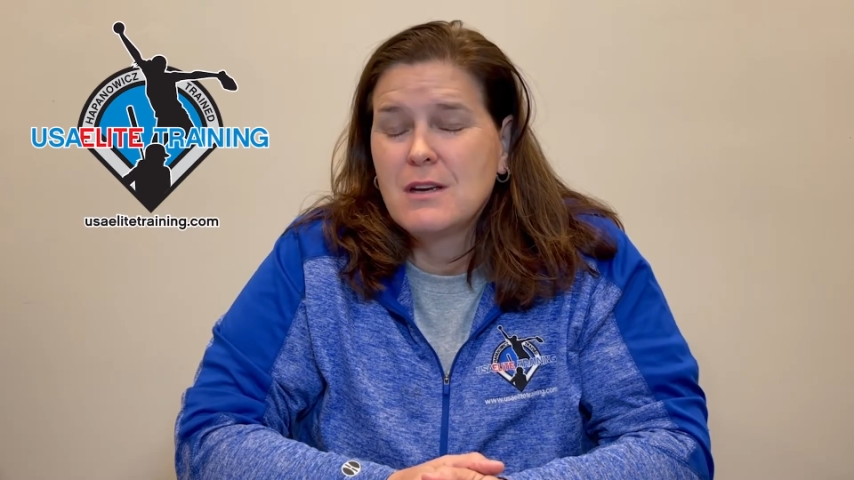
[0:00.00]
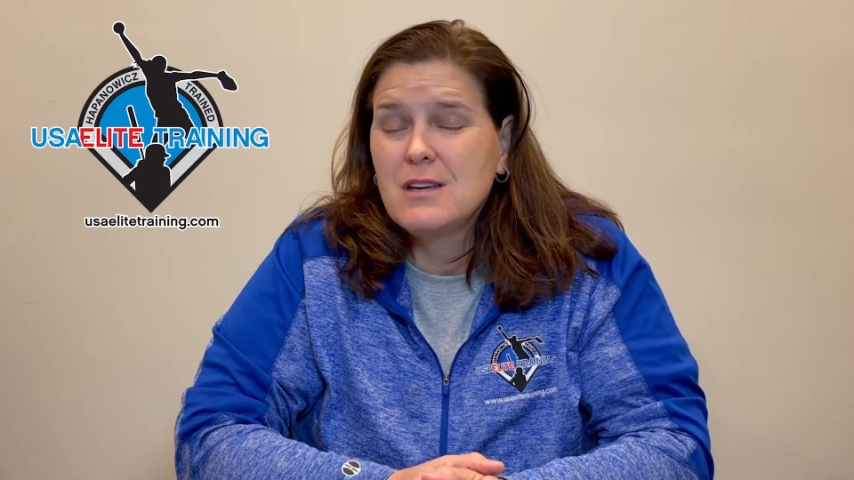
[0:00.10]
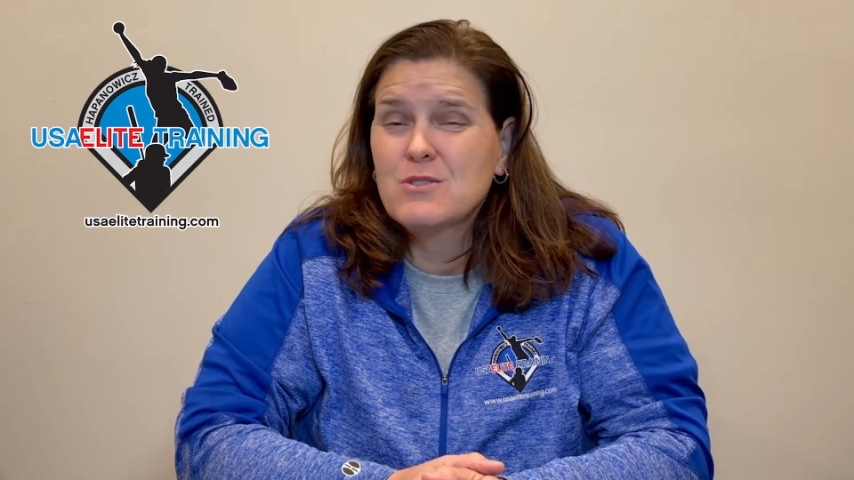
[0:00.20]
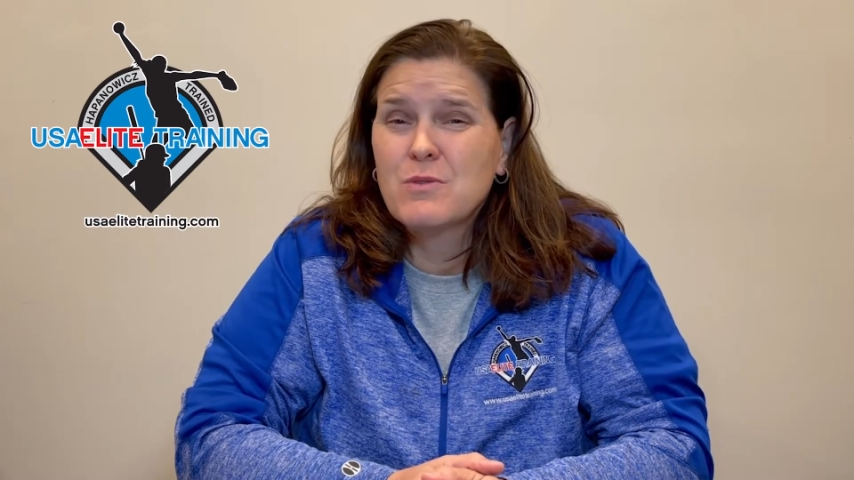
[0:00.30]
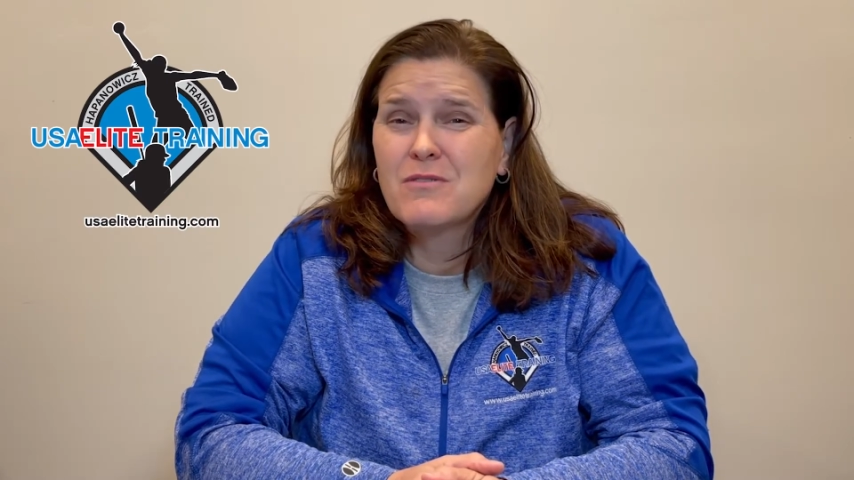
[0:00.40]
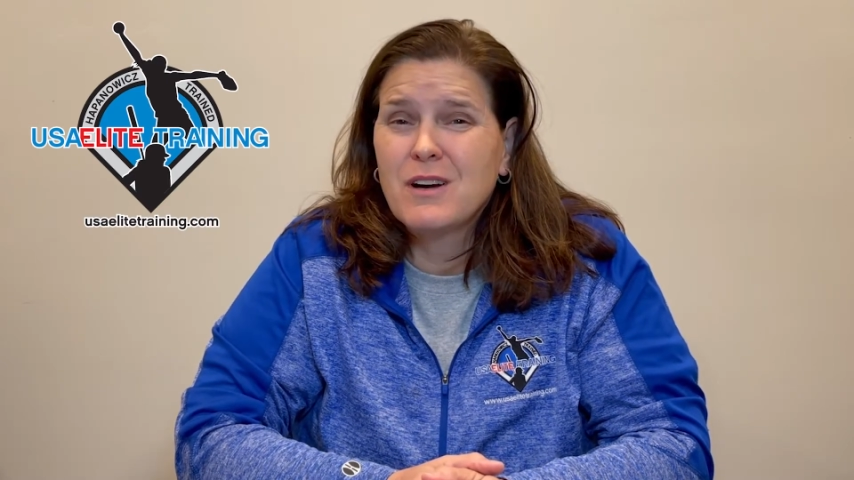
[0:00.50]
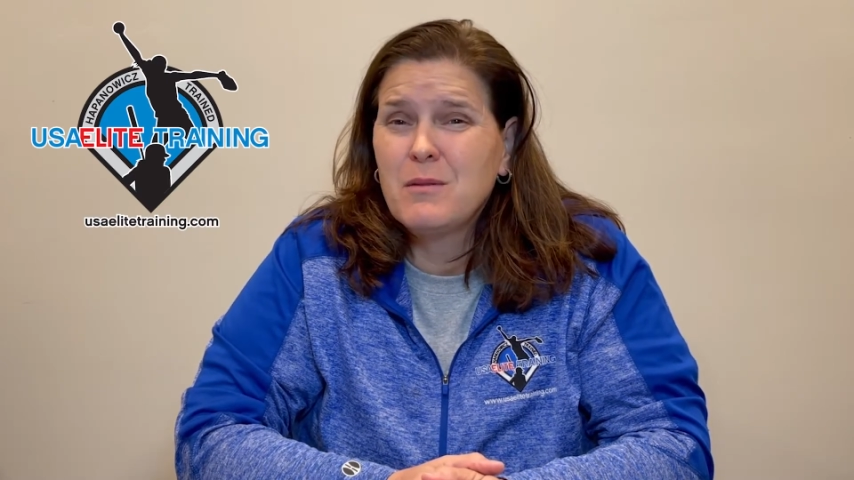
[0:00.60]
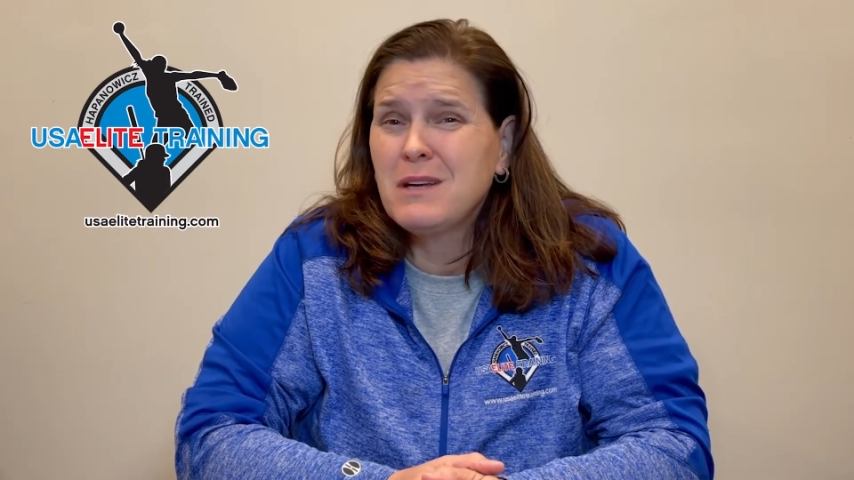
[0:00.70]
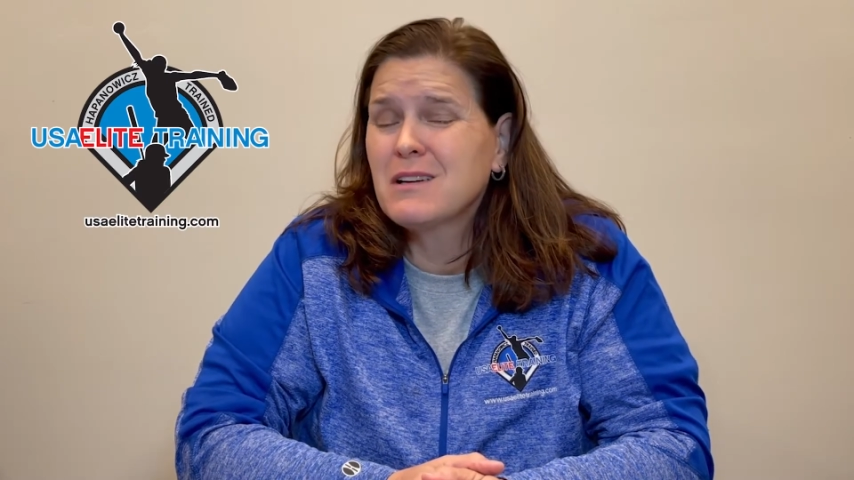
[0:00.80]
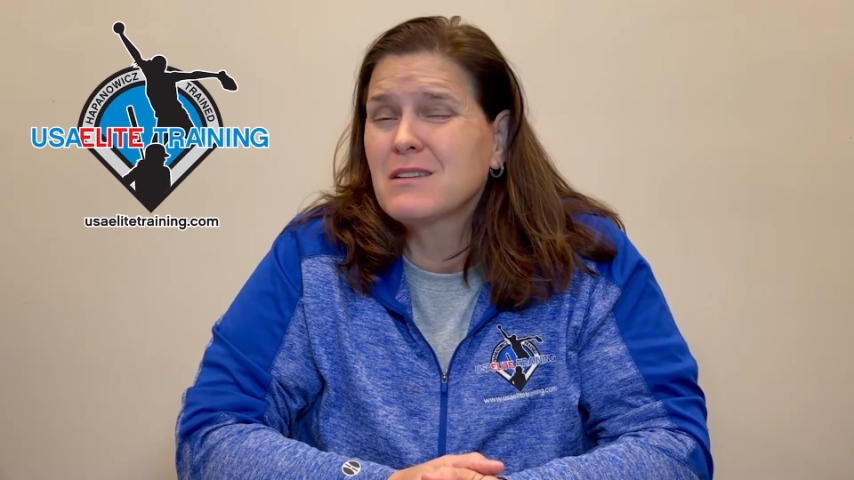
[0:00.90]
is we've got to
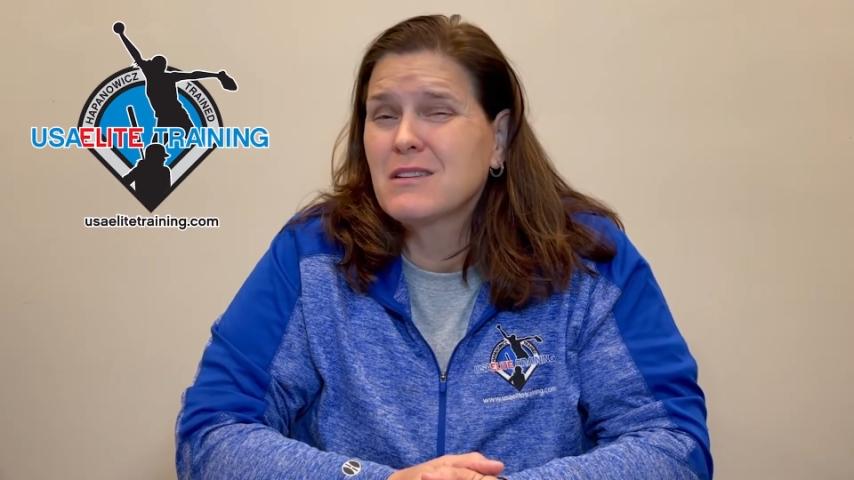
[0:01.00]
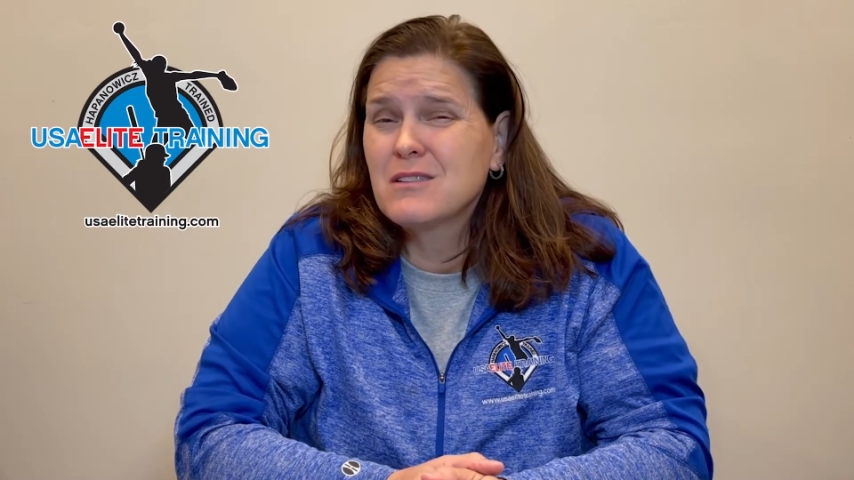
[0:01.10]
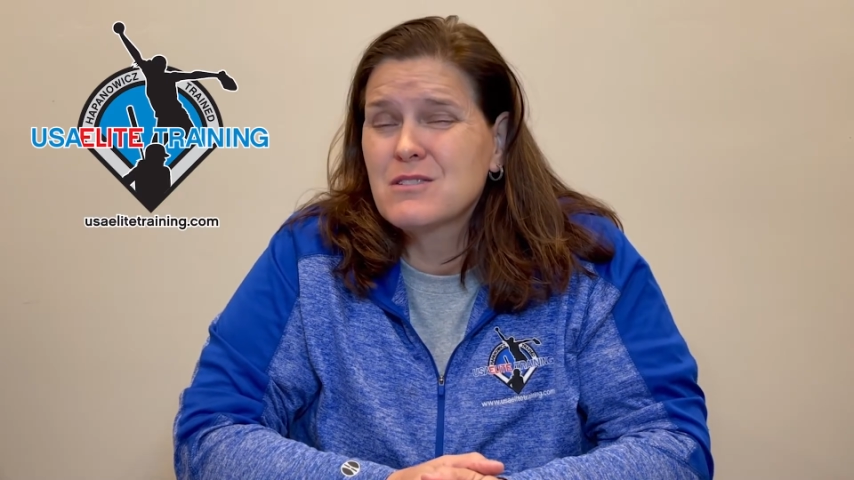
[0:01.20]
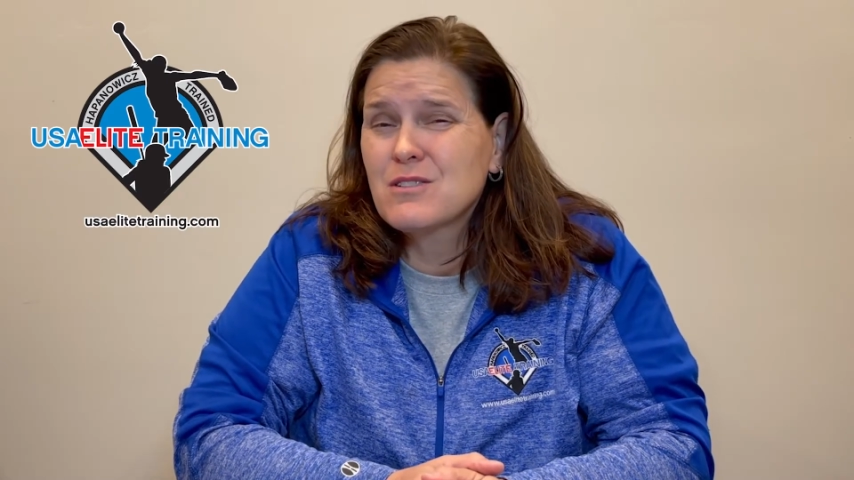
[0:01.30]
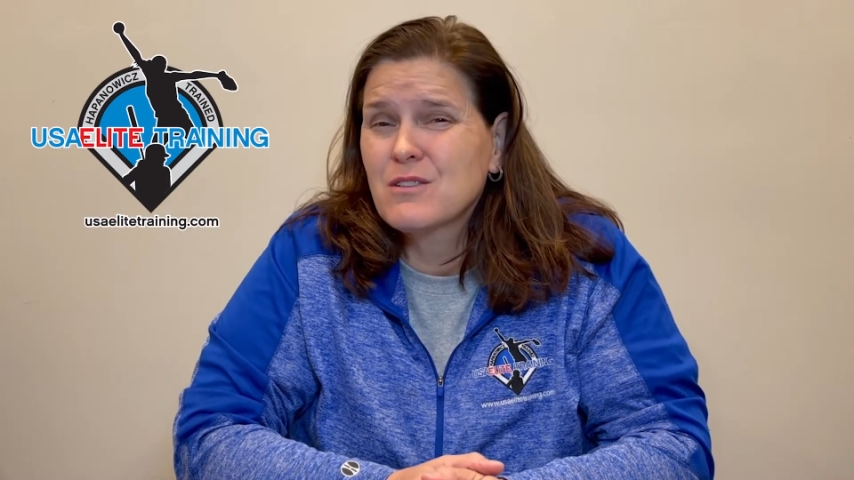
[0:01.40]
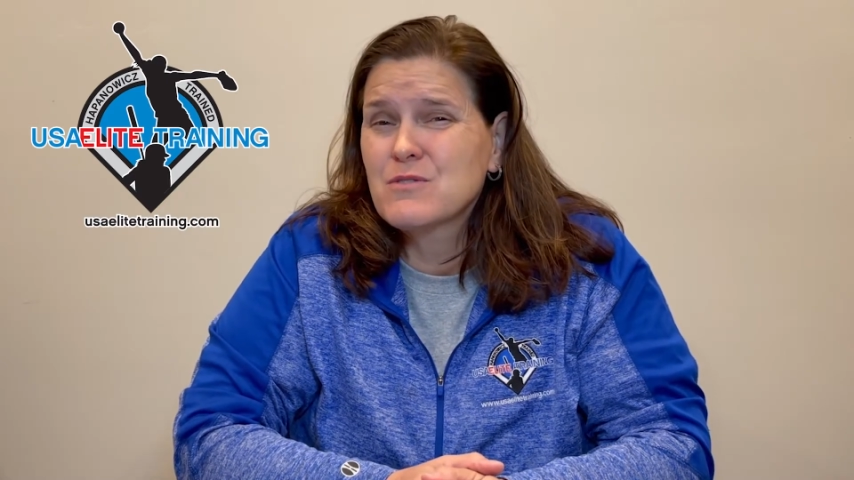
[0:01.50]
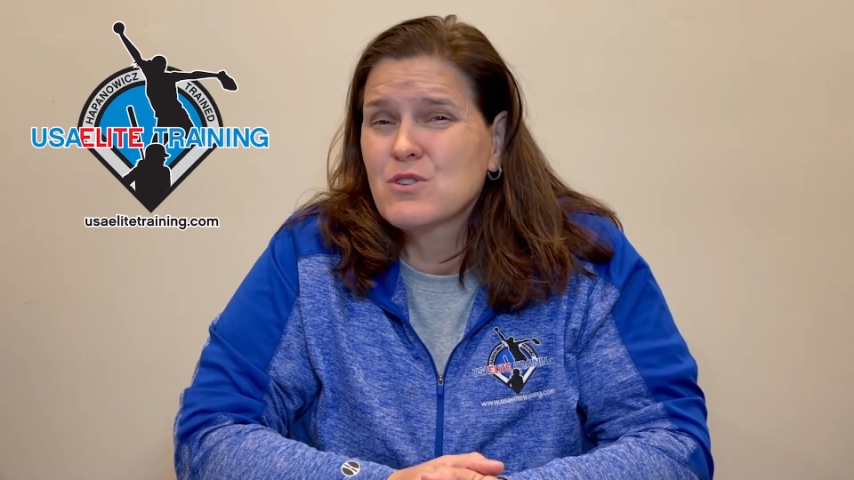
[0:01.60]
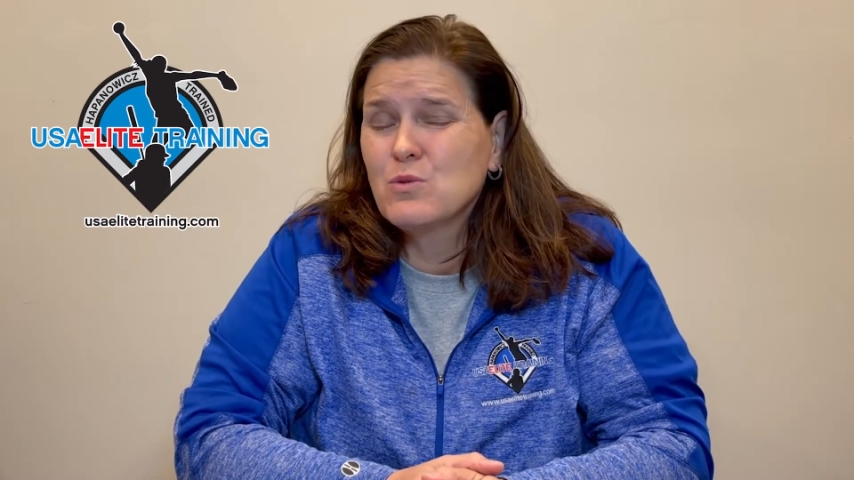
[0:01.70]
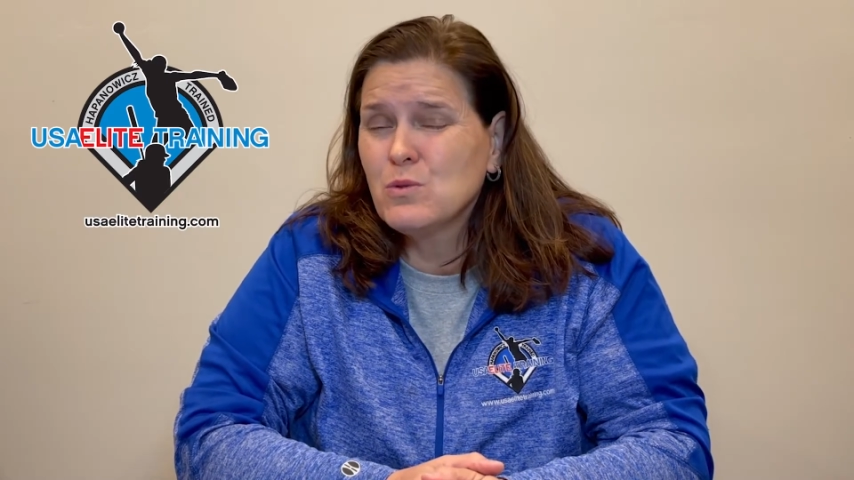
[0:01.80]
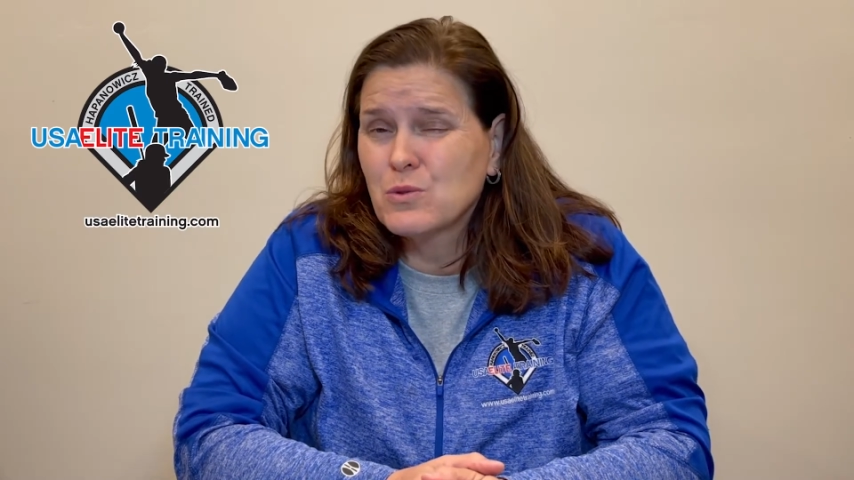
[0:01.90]
make a list of
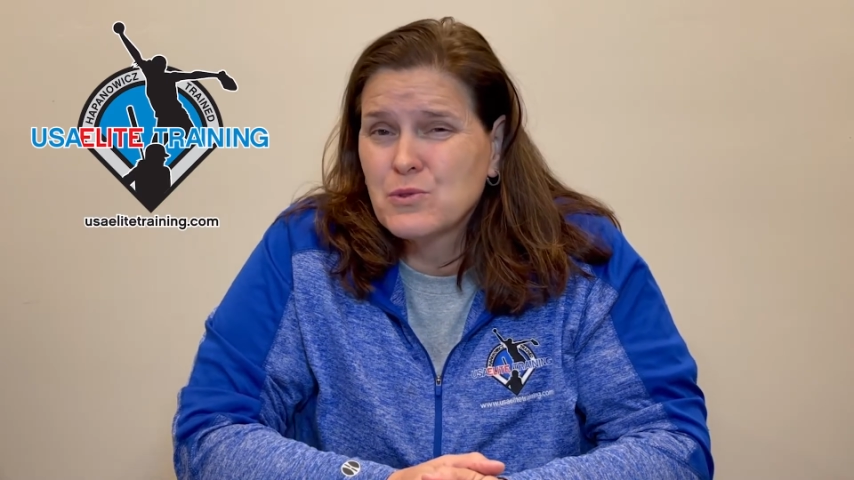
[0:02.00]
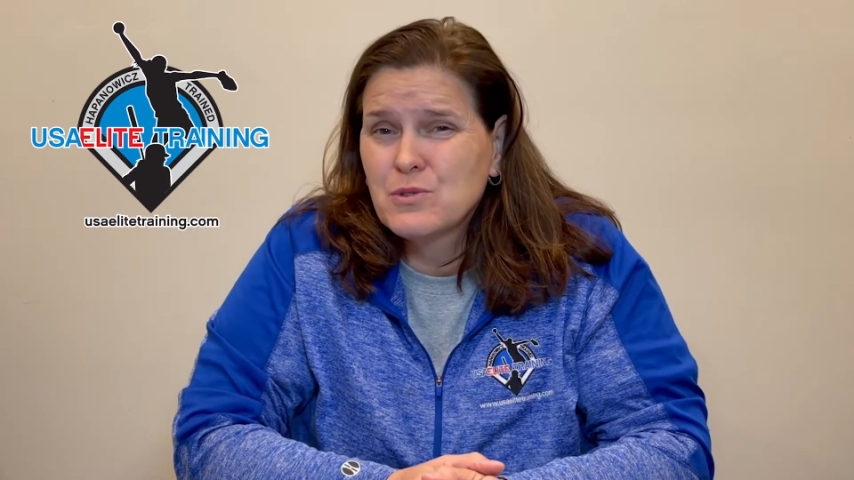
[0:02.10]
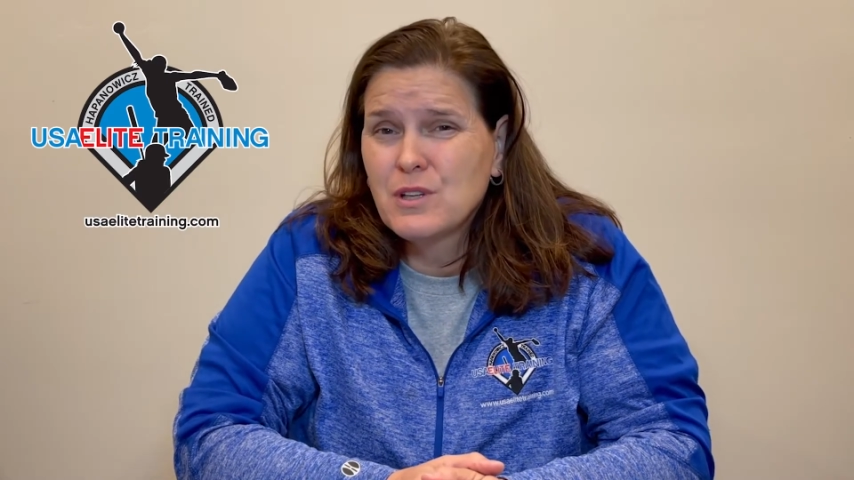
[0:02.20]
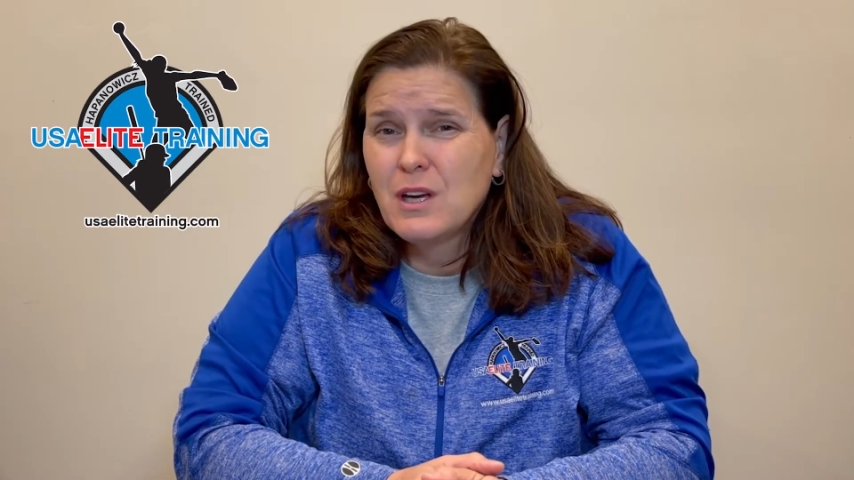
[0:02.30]
schools.